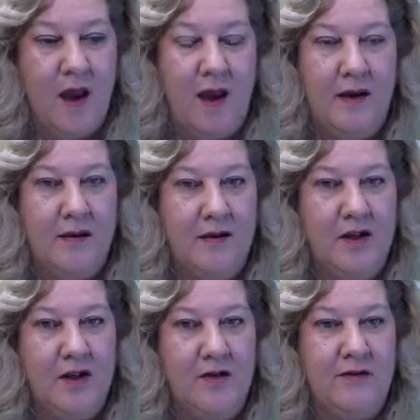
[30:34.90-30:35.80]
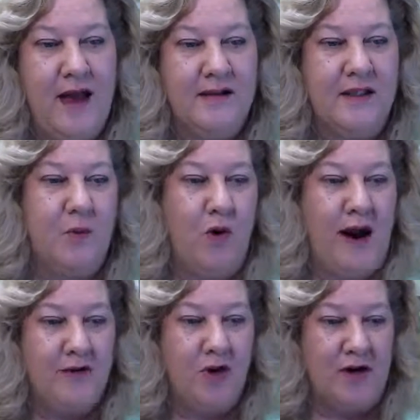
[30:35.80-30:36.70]
And, you know, that's what I
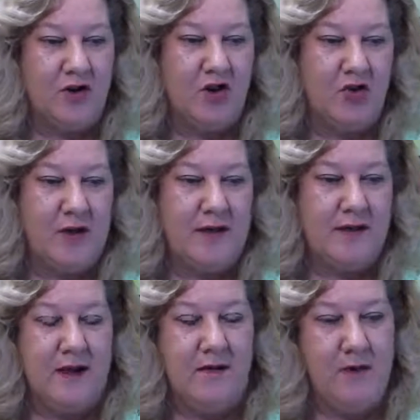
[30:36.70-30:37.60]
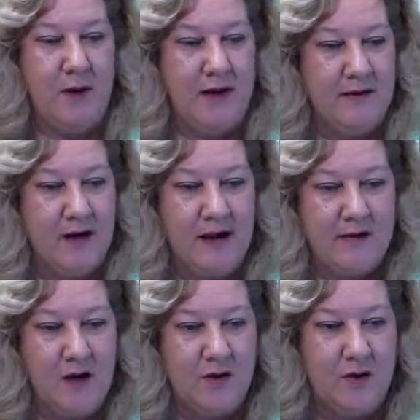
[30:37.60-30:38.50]
try to stress to everybody that I
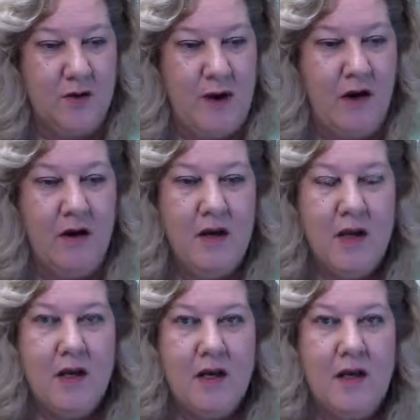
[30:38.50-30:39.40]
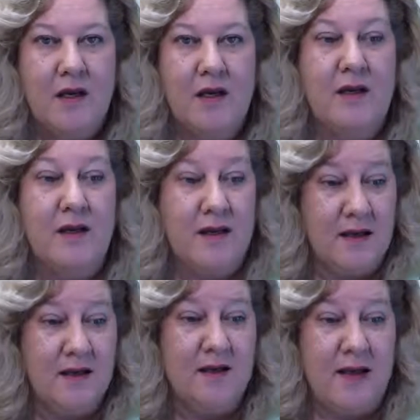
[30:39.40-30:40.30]
talk to about. It
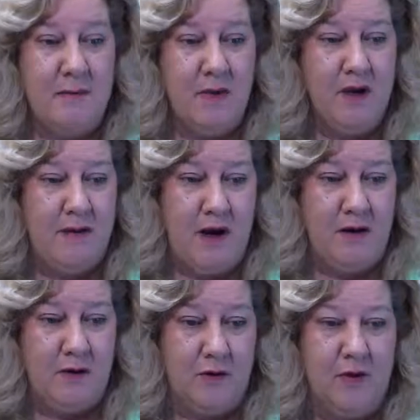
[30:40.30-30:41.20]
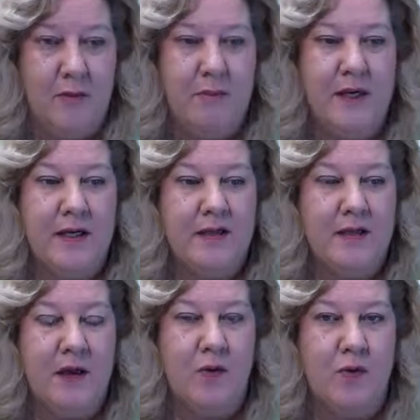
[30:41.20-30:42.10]
is a moneymaker, but it's
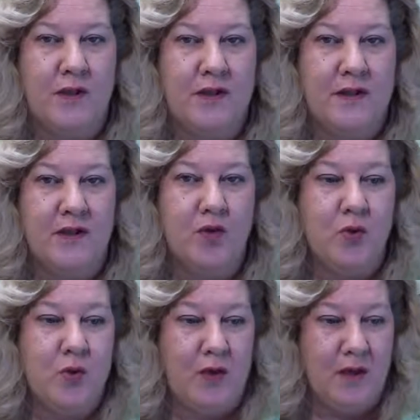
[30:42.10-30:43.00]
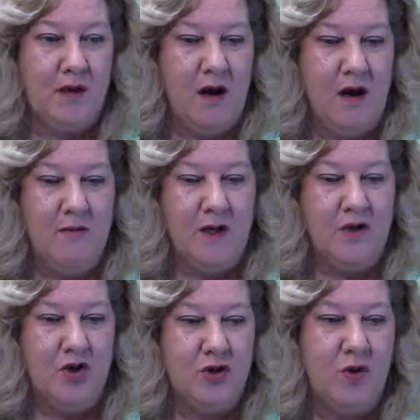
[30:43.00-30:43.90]
residual income
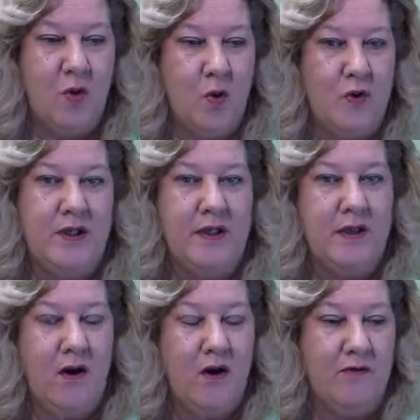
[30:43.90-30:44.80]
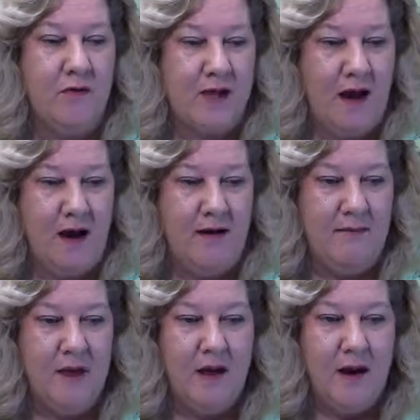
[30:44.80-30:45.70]
that you're going to get over time.
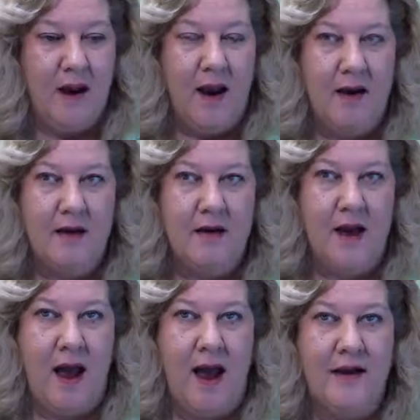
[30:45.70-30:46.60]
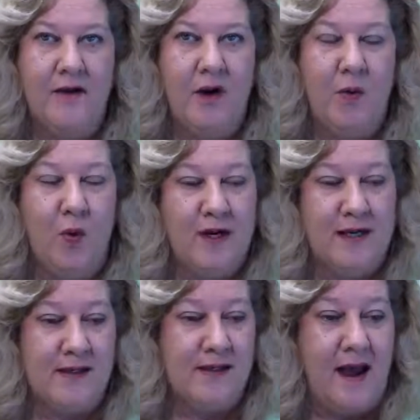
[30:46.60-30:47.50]
And, you know, what
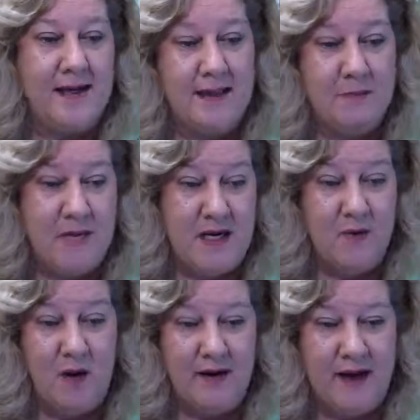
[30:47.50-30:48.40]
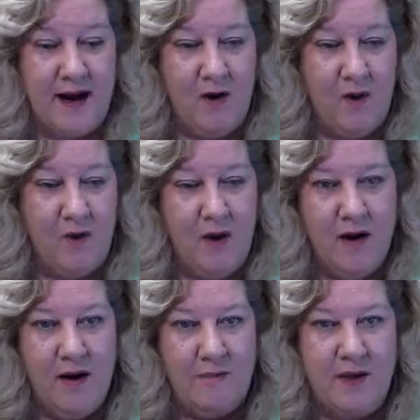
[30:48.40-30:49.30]
excites me right now,
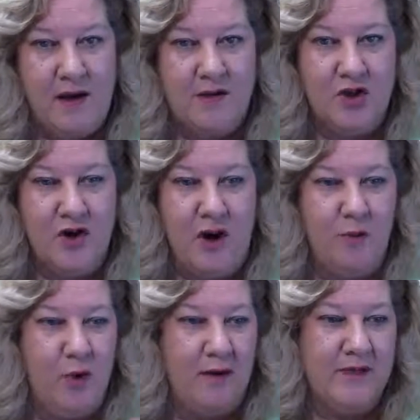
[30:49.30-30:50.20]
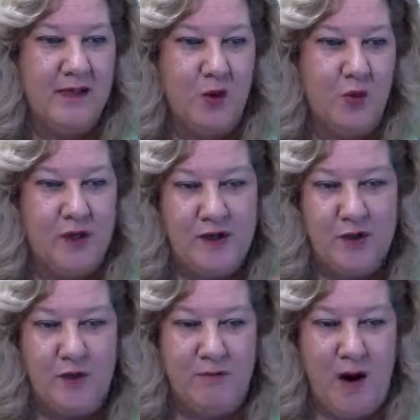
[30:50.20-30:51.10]
because, you know, I'm still
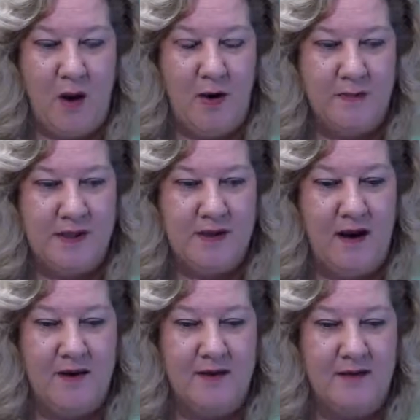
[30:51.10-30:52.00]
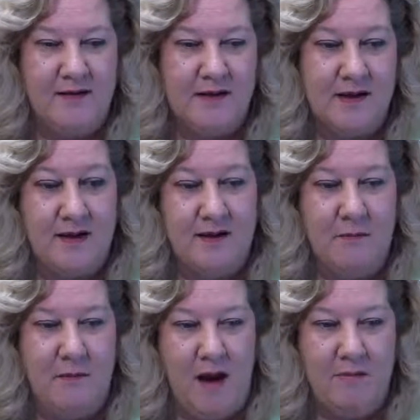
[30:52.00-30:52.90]
redoing my website and setting up
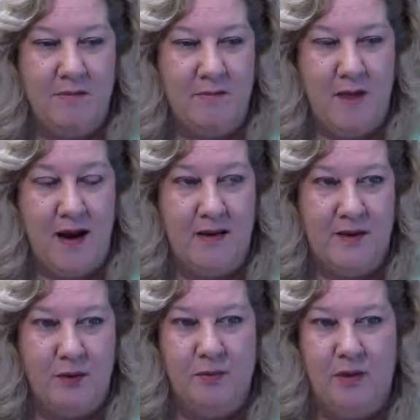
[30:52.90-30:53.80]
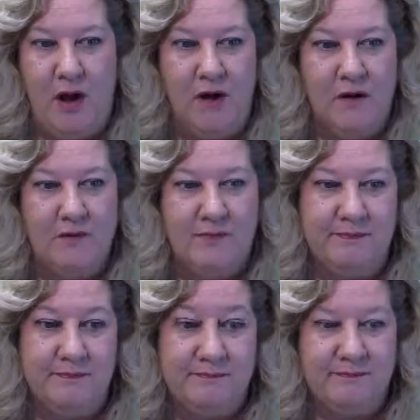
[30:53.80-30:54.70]
my new blog.
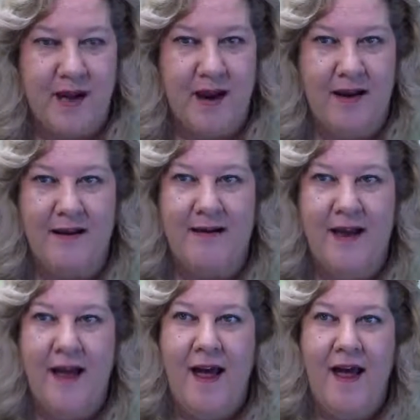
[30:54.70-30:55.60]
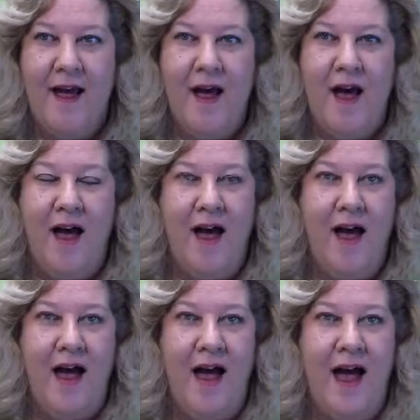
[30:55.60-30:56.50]
And
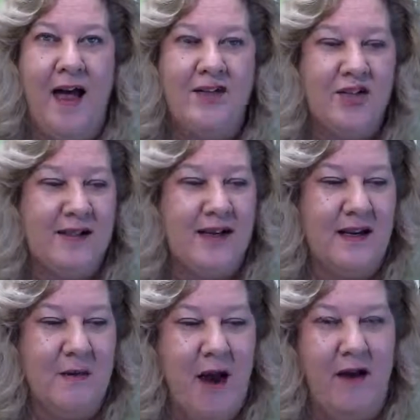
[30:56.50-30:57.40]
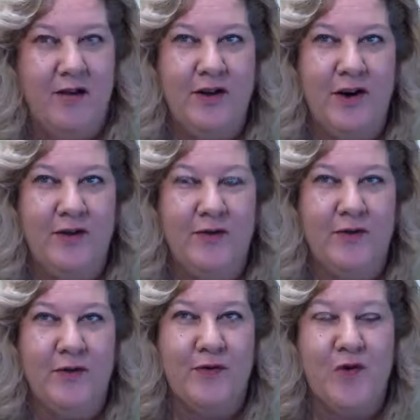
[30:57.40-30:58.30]
I just think about, you know,
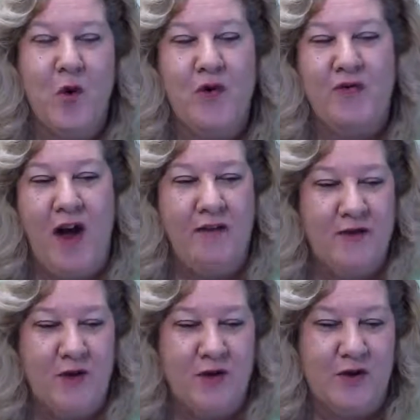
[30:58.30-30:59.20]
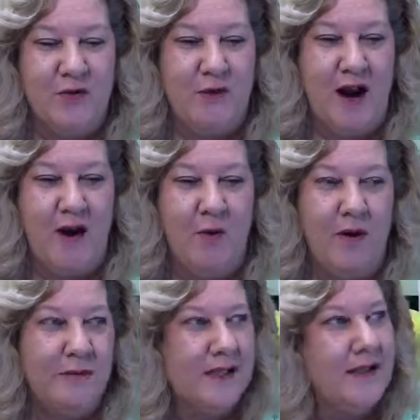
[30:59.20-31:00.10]
4 or 5 years from now when
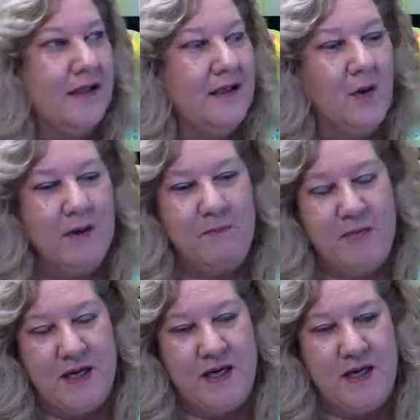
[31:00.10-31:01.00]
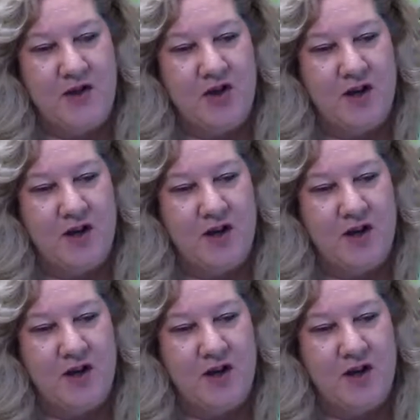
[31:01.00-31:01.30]
I'm sitting on the beach